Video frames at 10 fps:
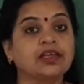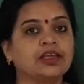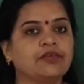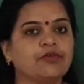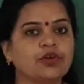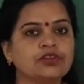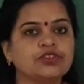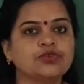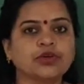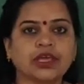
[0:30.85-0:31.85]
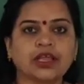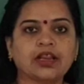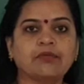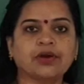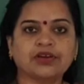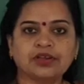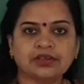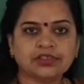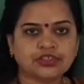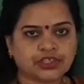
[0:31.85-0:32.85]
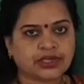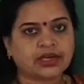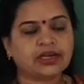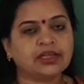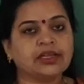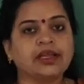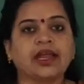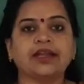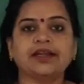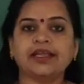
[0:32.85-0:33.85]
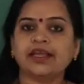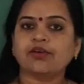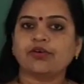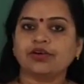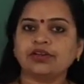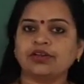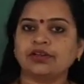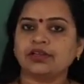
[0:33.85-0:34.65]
He wants to kill, murder Gerard and take on